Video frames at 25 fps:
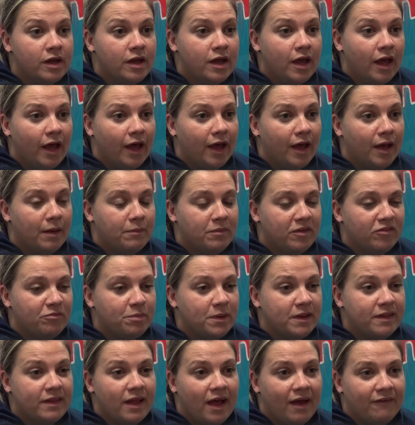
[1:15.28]
They've
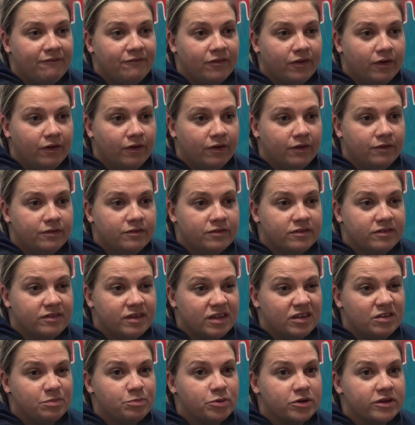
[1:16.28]
been there
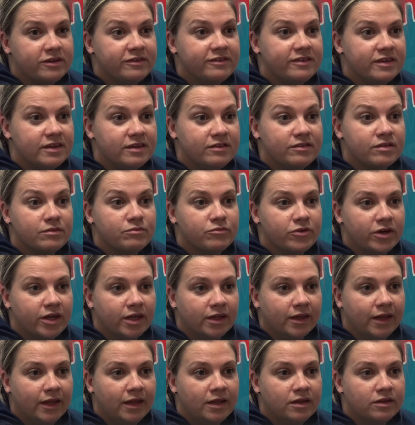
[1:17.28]
since pre-season
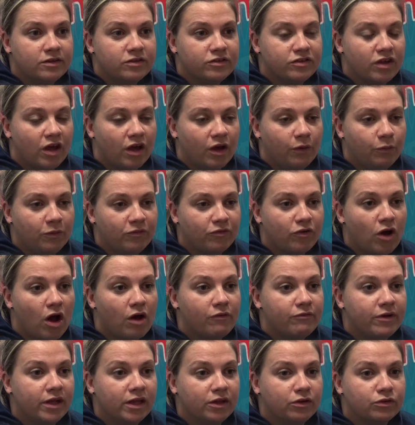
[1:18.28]
really, so we've got a
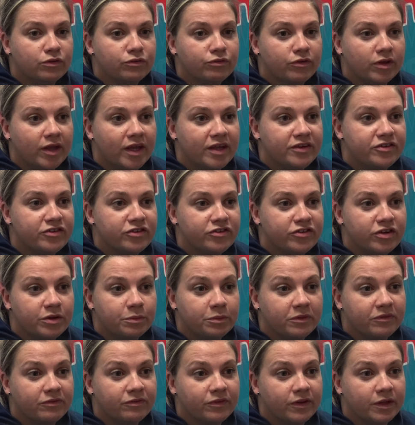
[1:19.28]
really good relationship
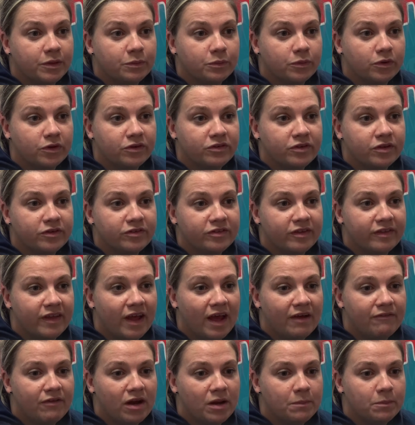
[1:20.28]
with Fleetwood, so
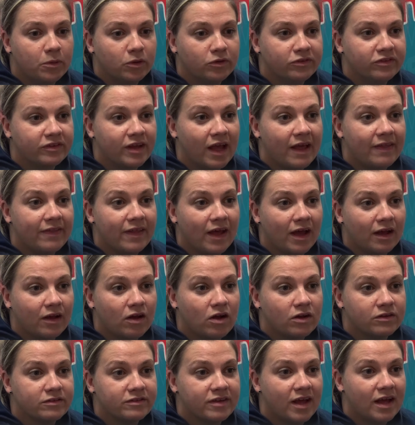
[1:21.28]
they're able to get that
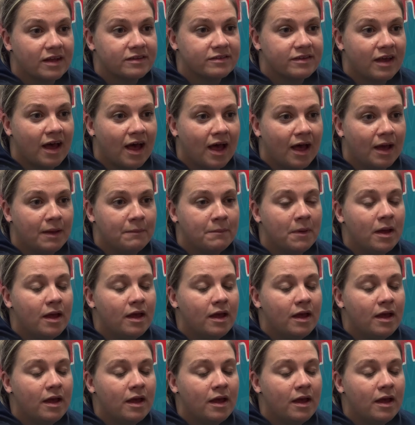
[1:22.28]
contact time.